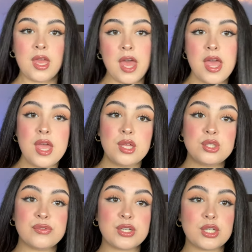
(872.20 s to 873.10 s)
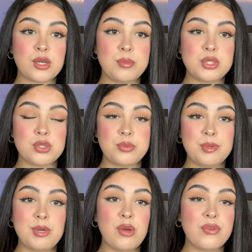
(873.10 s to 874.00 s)
And
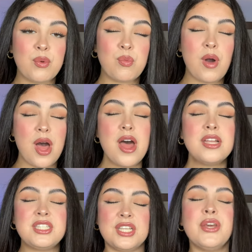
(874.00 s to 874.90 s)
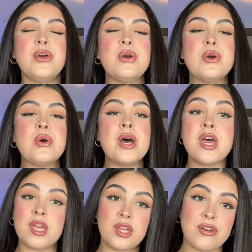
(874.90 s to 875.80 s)
below if you want to.
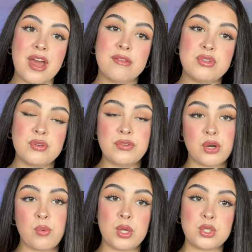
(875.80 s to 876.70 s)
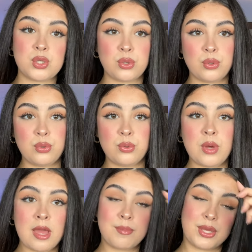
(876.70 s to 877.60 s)
You don't have to if you don't want to.
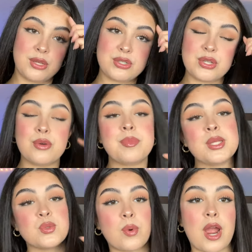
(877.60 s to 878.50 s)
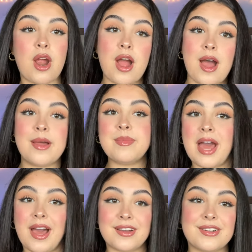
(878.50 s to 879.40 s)
But YouTube is where I'm
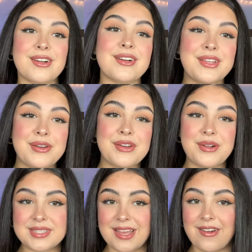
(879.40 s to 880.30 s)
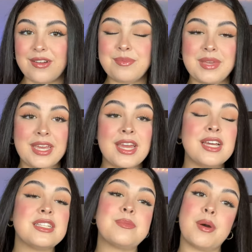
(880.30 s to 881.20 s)
at, girl. You can always count on me
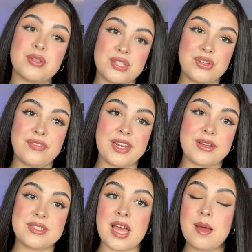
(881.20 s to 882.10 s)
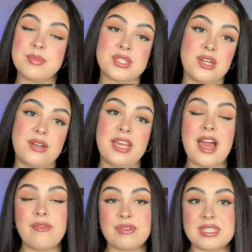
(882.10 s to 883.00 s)
to post new videos absolutely
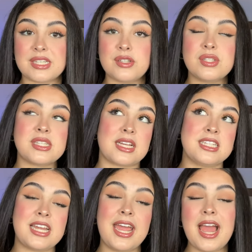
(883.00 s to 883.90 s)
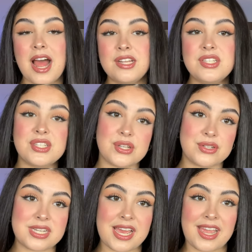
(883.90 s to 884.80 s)
every single Saturday and
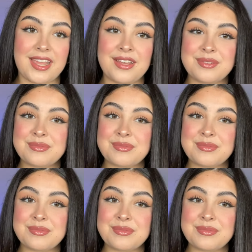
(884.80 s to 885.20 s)
Sunday.